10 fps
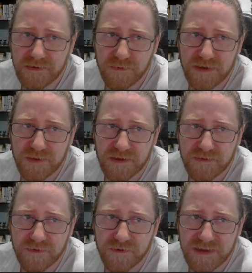we went
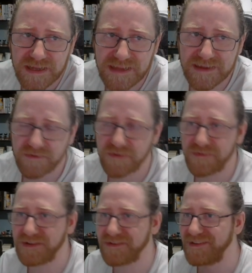for electric
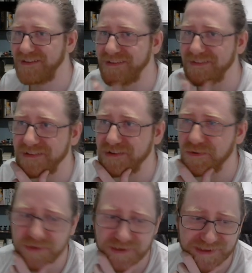field, and
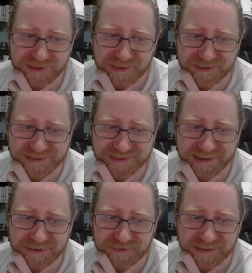we lost
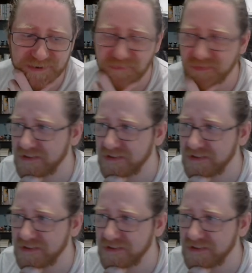out there.